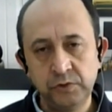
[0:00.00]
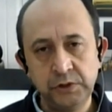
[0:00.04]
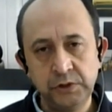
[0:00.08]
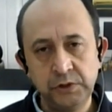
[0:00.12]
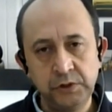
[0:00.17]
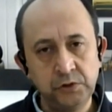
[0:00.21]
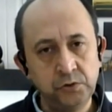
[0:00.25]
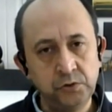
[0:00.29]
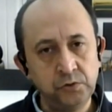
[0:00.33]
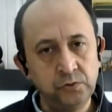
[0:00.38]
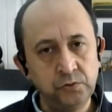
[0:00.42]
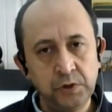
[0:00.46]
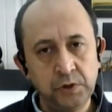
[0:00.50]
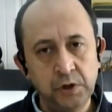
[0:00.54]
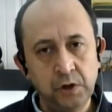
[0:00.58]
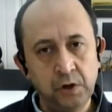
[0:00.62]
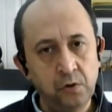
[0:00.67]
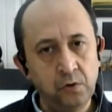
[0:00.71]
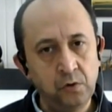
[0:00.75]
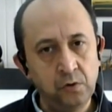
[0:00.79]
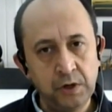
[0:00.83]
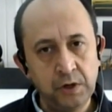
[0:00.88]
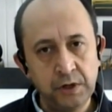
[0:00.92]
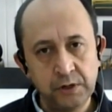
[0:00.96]
redo the
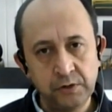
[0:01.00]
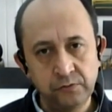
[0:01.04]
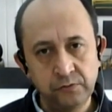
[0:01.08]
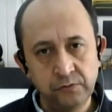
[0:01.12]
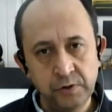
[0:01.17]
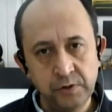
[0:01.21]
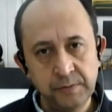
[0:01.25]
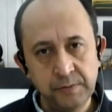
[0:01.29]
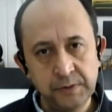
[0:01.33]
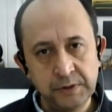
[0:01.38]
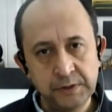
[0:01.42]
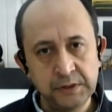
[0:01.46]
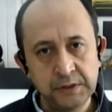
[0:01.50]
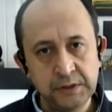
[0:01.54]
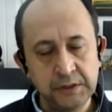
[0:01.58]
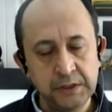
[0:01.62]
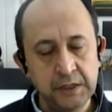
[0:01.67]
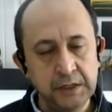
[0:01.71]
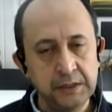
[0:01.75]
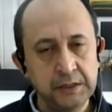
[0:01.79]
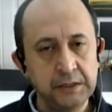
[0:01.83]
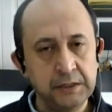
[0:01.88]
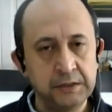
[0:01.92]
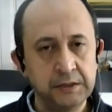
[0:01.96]
whole agreement
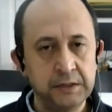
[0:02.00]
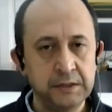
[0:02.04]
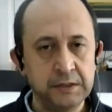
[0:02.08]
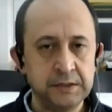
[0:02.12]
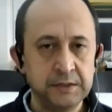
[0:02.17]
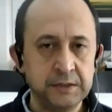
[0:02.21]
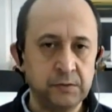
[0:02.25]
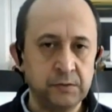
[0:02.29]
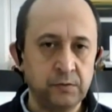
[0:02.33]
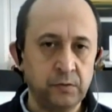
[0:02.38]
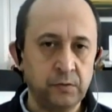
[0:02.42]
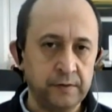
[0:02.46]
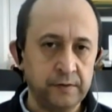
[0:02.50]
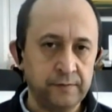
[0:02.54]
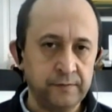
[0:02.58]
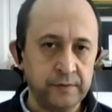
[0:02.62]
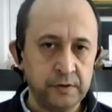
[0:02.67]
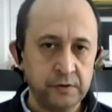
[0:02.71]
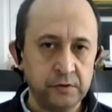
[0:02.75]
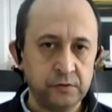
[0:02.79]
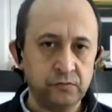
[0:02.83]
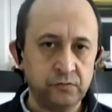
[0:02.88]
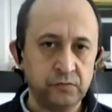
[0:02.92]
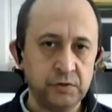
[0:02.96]
again, and they said whatever
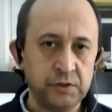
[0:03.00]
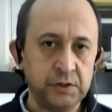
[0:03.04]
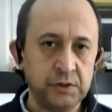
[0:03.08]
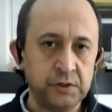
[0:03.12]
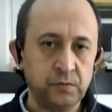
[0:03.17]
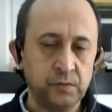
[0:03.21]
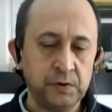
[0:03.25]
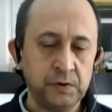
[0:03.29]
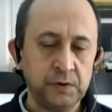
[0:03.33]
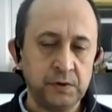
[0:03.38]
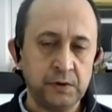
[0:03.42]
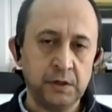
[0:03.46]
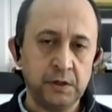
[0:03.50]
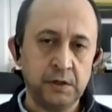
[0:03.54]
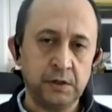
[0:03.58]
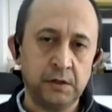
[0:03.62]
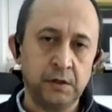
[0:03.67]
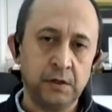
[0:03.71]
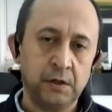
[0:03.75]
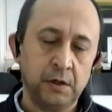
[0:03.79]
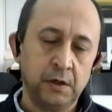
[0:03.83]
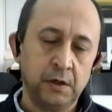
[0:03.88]
you agreed with the